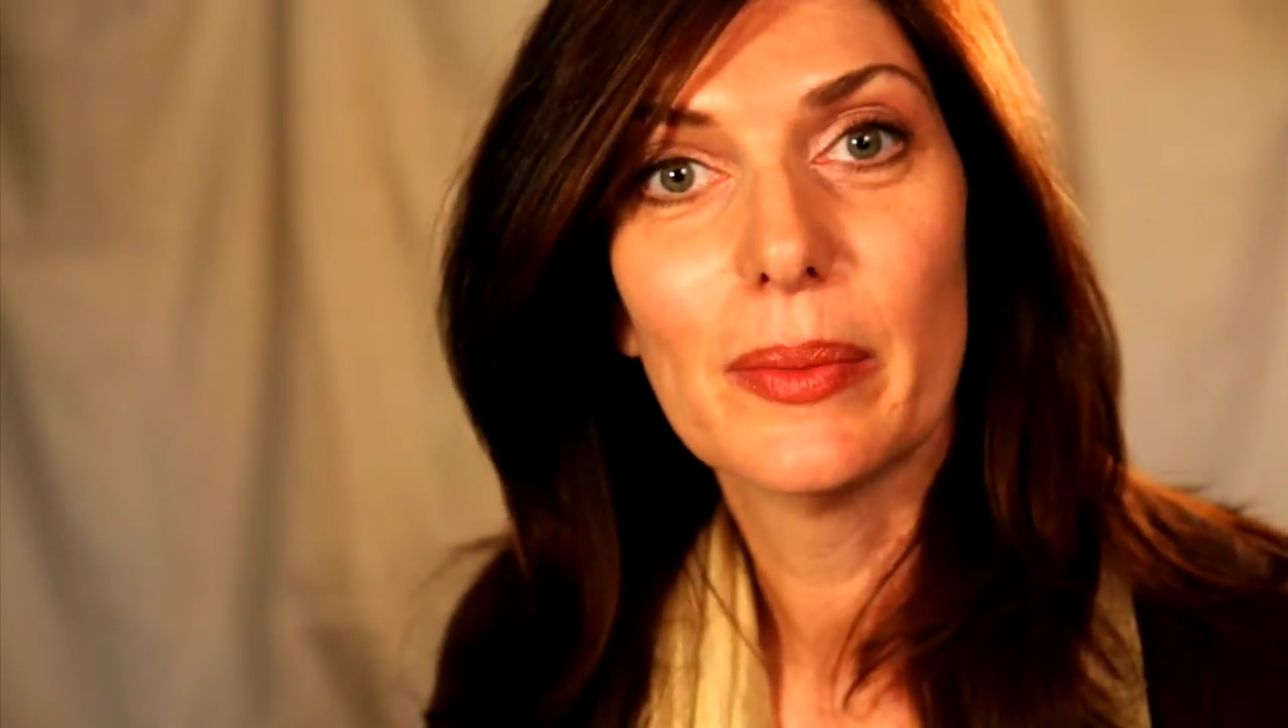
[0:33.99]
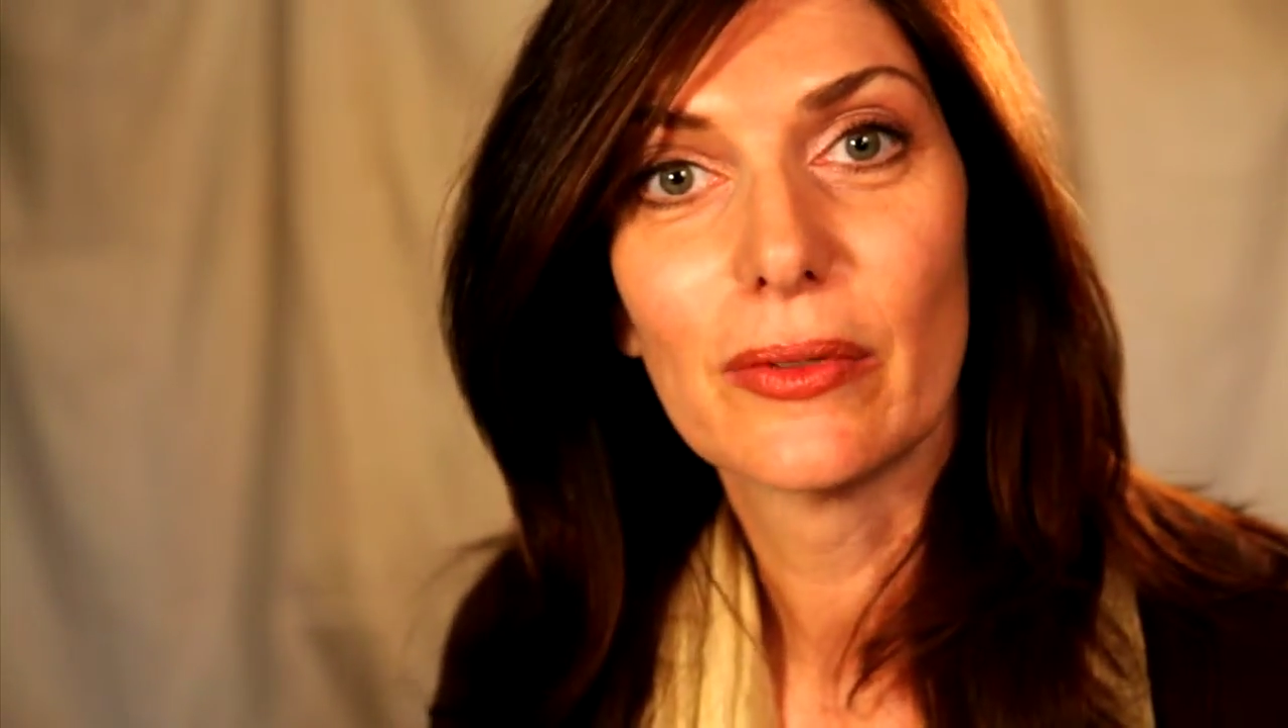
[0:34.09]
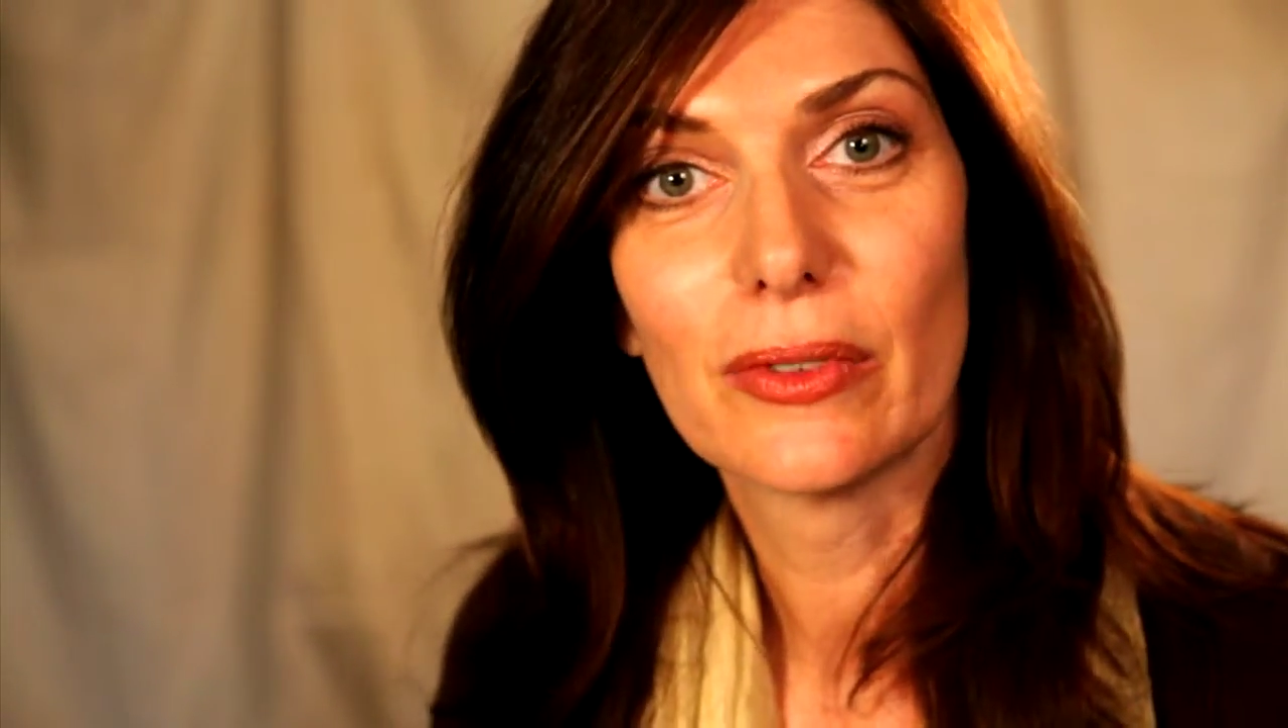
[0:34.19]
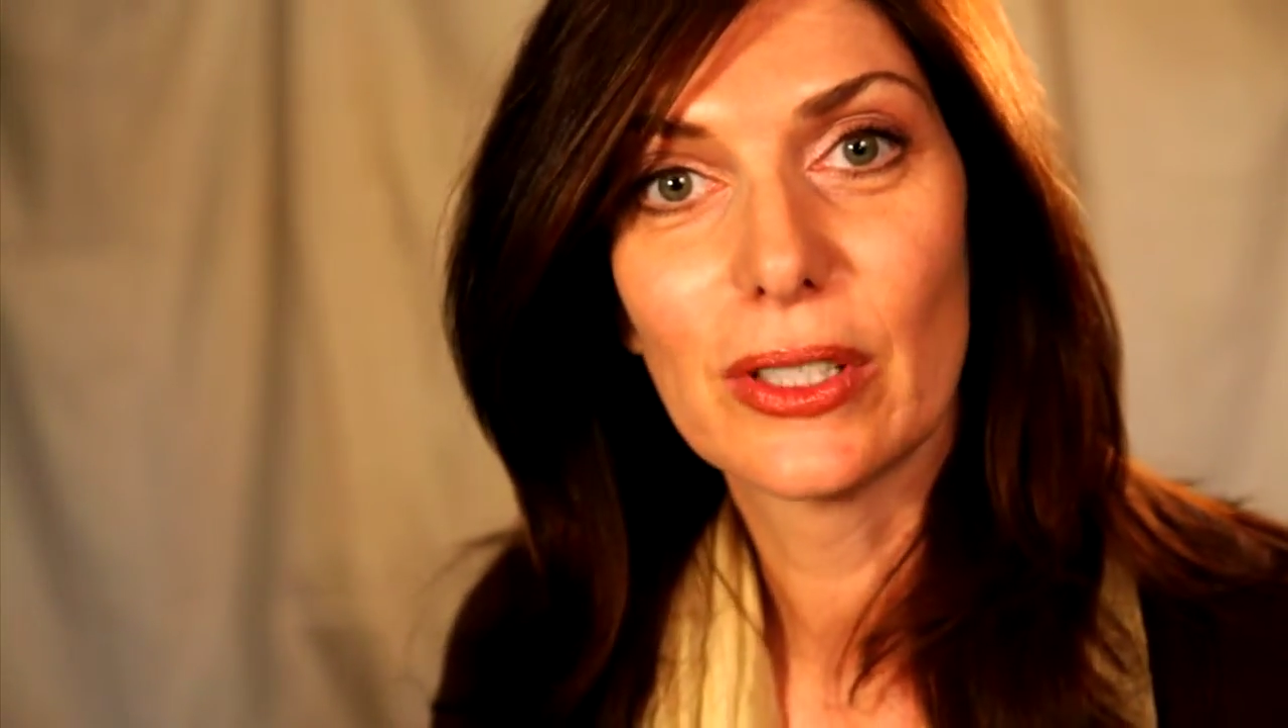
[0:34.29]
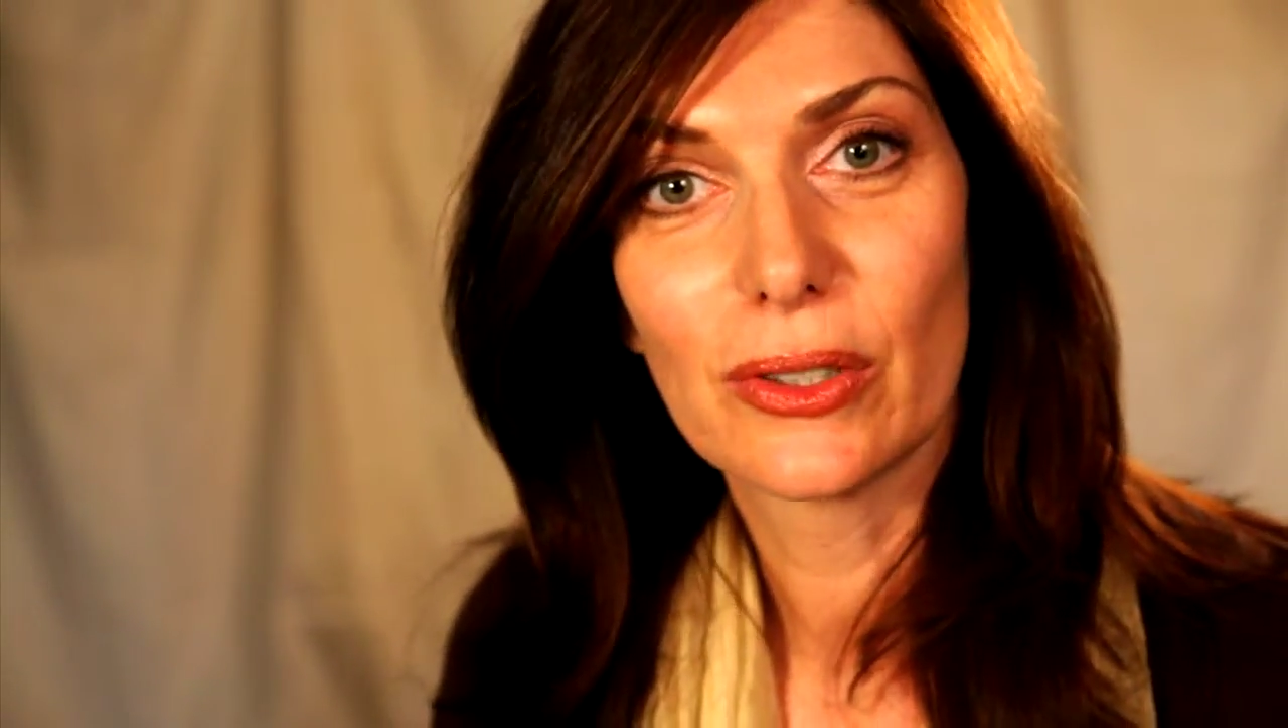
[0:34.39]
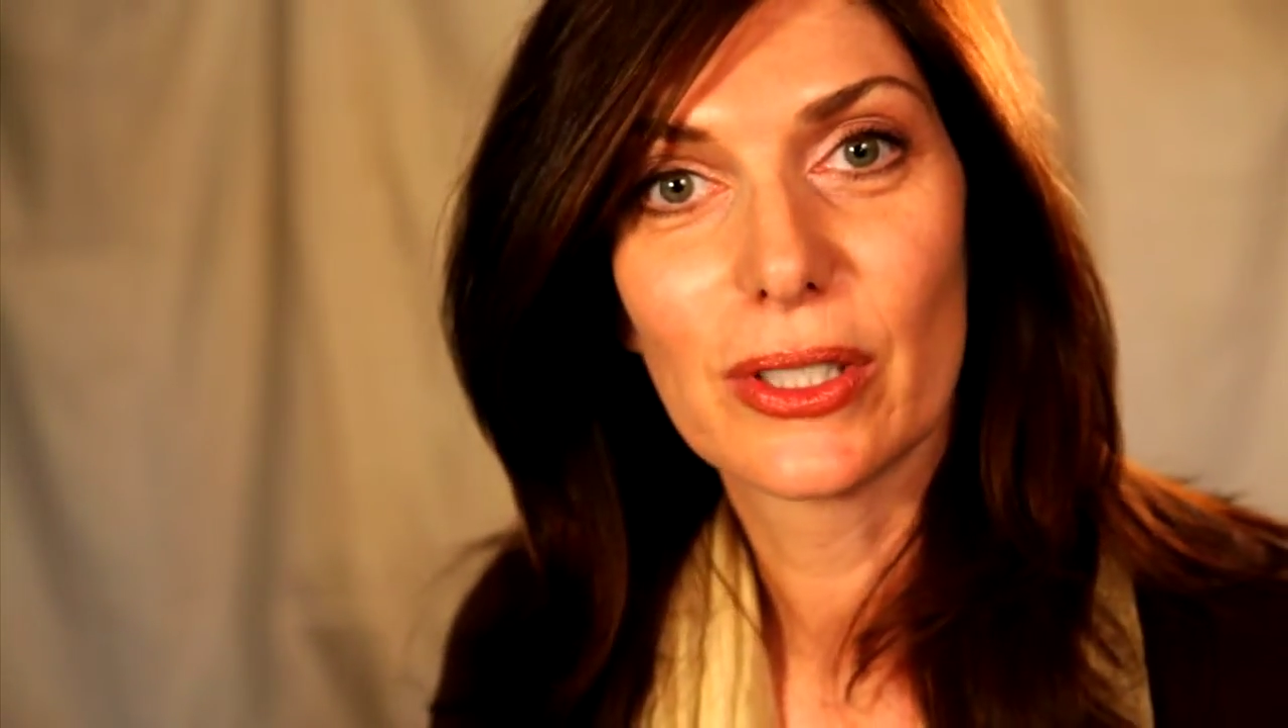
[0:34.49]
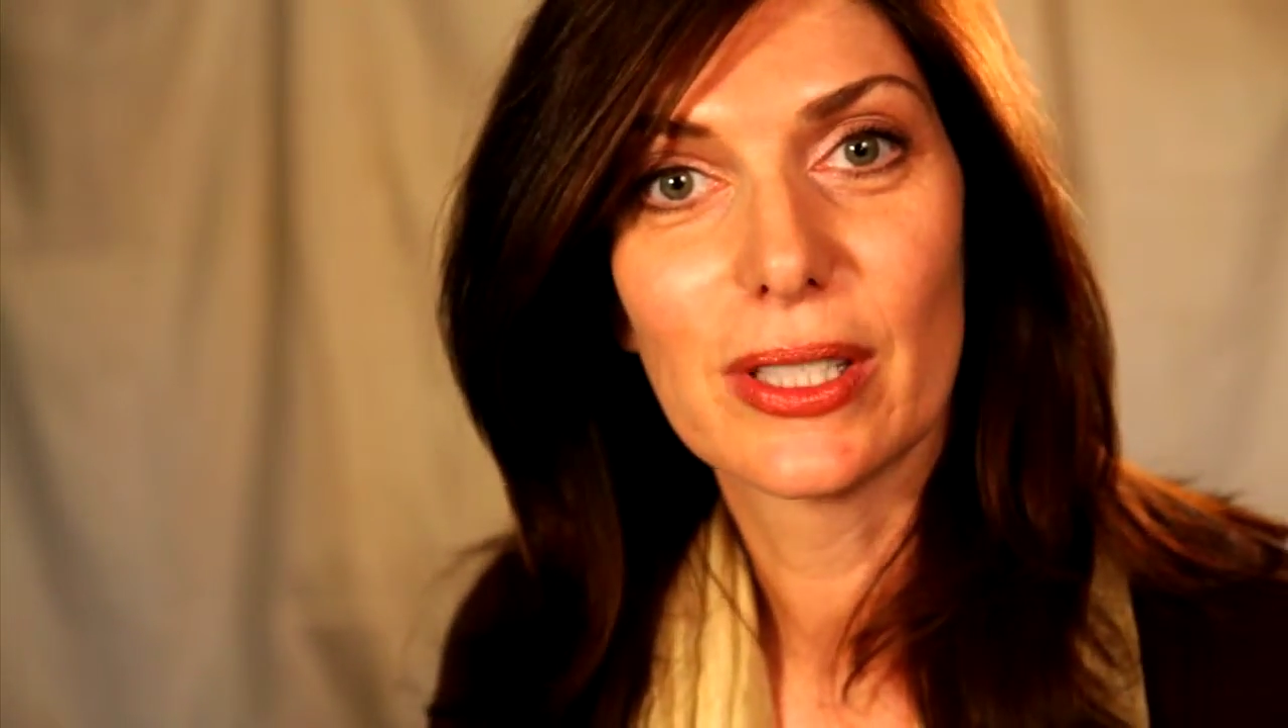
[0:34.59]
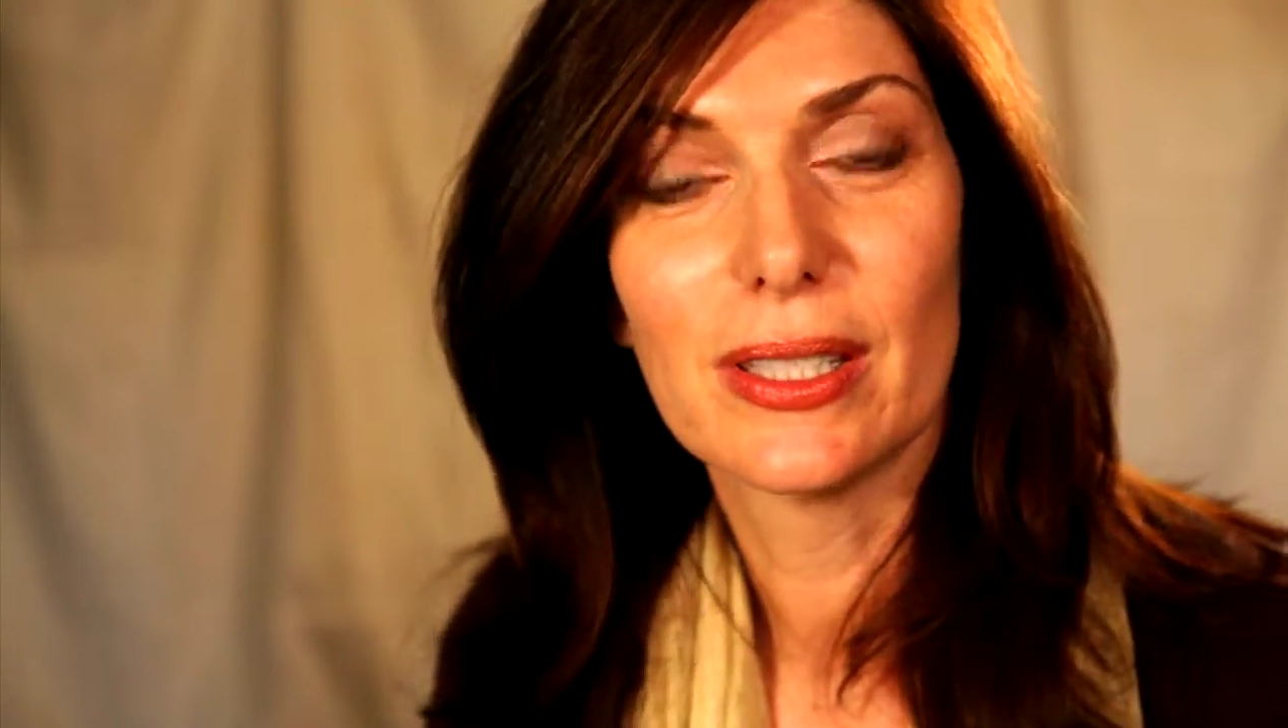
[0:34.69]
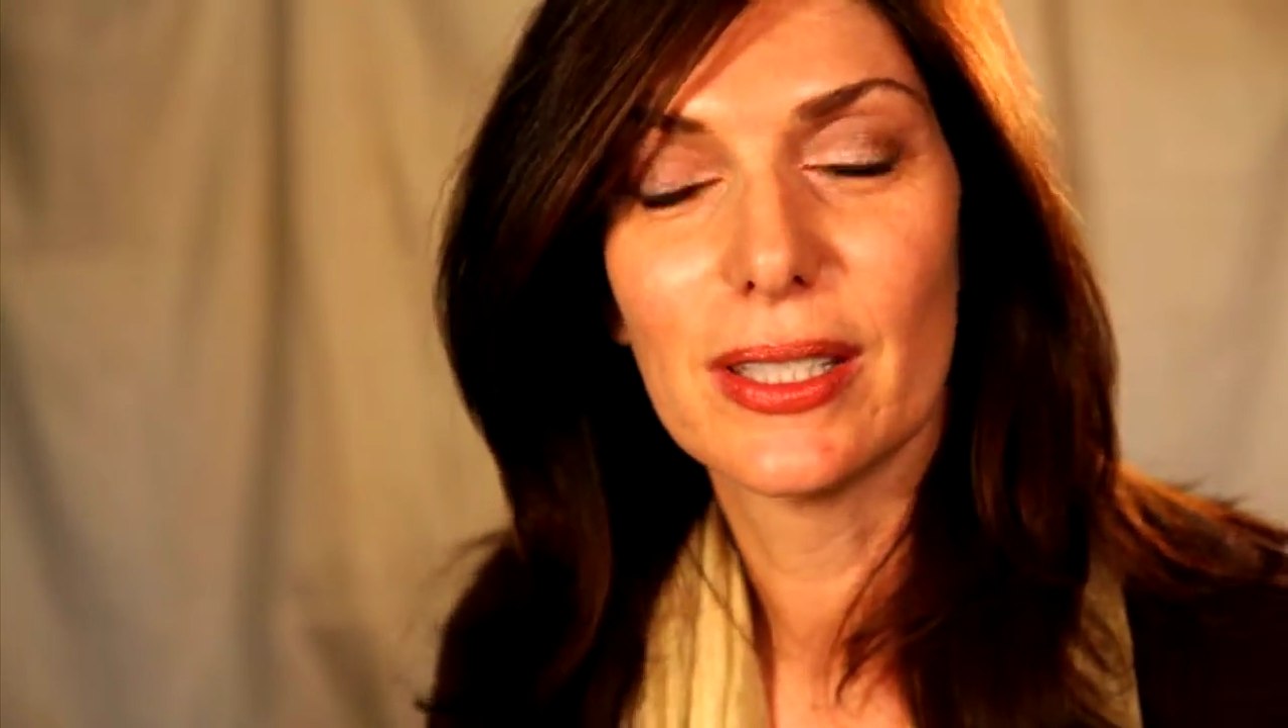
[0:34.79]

resources, and